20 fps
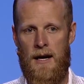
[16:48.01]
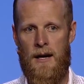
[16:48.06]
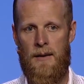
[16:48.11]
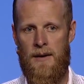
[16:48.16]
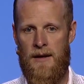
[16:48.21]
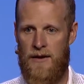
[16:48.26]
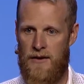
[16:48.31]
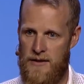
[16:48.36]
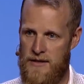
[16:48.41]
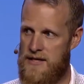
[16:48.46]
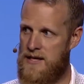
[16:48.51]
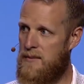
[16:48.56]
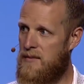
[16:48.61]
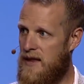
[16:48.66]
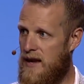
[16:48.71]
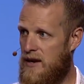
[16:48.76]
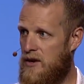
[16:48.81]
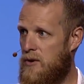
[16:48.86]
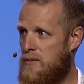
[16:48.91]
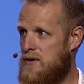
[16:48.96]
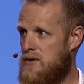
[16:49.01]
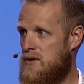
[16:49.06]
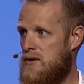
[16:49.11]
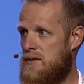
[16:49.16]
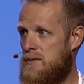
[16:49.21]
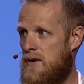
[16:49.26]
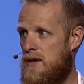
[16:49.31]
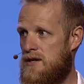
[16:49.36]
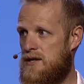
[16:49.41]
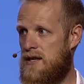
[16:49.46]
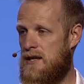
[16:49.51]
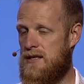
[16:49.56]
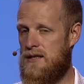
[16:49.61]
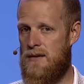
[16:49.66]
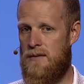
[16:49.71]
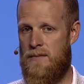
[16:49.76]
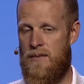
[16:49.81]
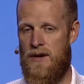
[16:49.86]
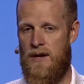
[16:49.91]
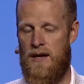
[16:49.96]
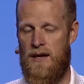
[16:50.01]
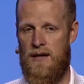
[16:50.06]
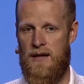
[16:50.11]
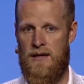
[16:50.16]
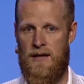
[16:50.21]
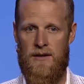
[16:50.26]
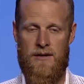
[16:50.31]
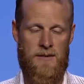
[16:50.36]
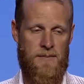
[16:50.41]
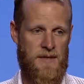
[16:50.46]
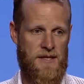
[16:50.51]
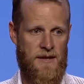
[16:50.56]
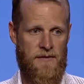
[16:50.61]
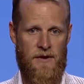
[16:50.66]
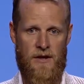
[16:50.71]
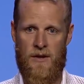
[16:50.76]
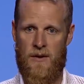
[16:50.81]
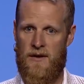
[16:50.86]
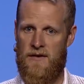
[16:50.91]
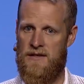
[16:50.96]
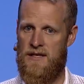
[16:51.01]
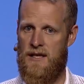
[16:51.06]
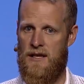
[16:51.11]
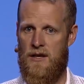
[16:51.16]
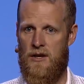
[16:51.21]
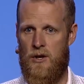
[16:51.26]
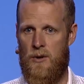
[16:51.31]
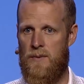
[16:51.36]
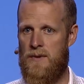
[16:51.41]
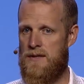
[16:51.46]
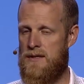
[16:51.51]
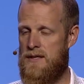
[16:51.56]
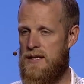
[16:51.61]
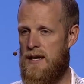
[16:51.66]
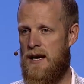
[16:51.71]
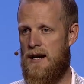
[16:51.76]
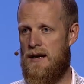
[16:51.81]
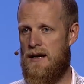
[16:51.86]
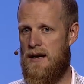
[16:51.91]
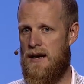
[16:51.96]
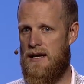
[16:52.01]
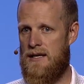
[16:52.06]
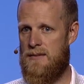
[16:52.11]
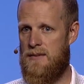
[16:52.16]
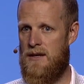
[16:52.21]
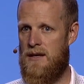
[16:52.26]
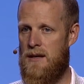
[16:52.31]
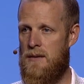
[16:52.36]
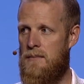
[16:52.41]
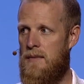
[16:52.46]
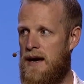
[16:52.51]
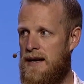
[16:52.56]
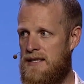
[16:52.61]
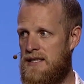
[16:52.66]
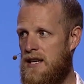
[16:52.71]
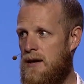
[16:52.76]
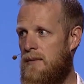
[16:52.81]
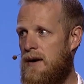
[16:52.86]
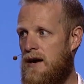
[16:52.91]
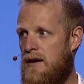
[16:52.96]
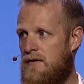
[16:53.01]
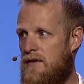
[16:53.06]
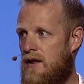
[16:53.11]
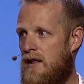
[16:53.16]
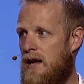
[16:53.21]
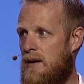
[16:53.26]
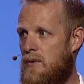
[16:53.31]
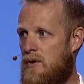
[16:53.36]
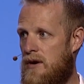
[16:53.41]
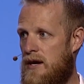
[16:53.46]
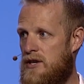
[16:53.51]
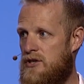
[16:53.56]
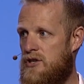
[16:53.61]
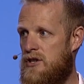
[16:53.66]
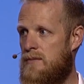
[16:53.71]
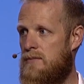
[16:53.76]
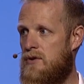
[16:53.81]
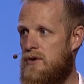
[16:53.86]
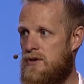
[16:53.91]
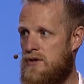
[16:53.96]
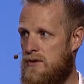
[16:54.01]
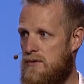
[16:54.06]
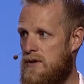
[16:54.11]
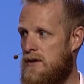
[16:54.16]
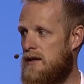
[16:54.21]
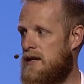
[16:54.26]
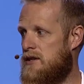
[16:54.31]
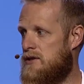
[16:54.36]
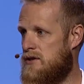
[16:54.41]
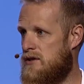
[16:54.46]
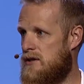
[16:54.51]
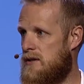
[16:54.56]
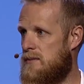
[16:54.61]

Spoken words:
And there's some of that in open source projects, but specifically what I've seen in OpenStack has been an amazing amount of collaboration, personal relationships.